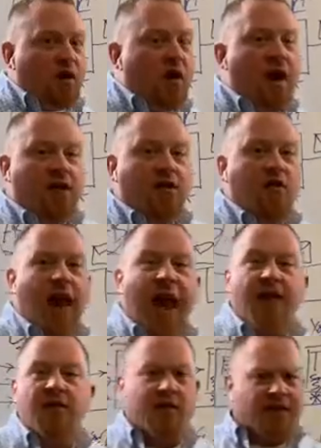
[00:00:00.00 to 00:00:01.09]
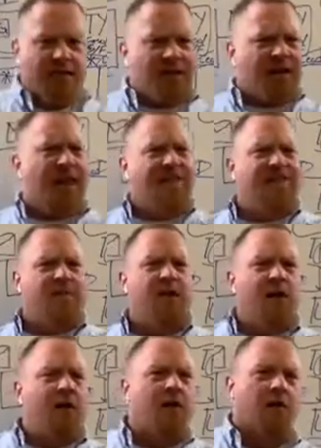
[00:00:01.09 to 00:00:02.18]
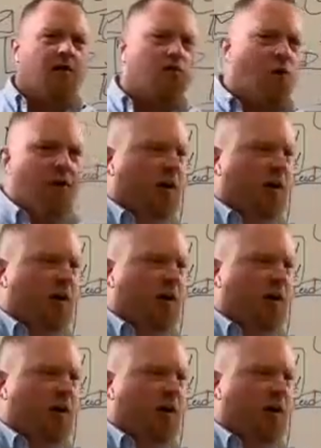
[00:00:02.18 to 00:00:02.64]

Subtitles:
all right? You don't have, keep it classy, America, or whatever